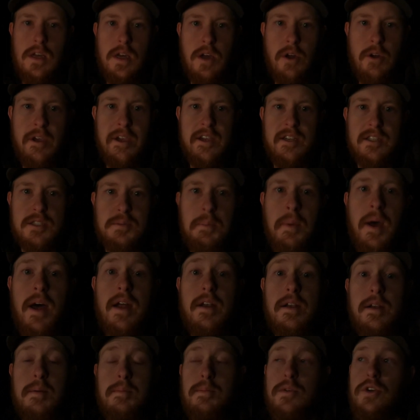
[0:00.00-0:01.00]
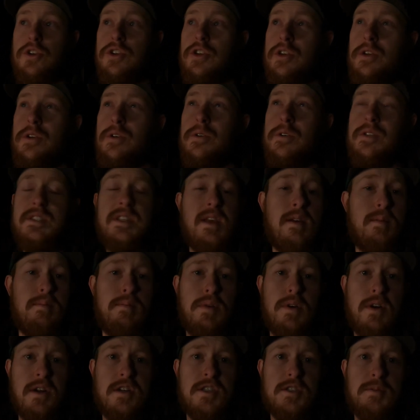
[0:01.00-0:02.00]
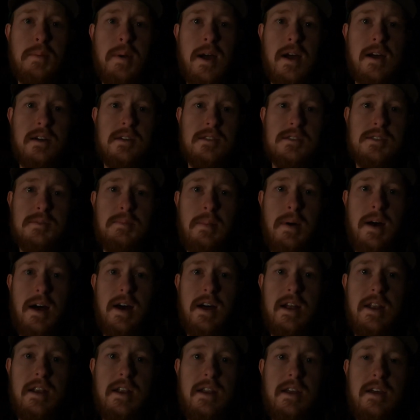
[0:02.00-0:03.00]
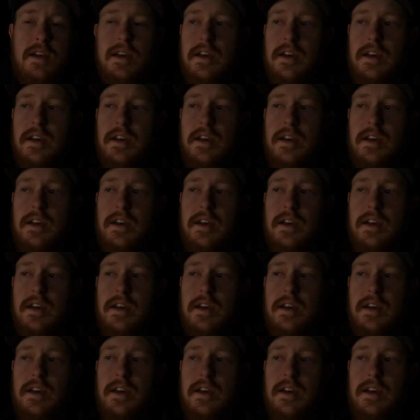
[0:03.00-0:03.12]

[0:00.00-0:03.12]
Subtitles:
Okay, spot number 2 is that brush pile spot.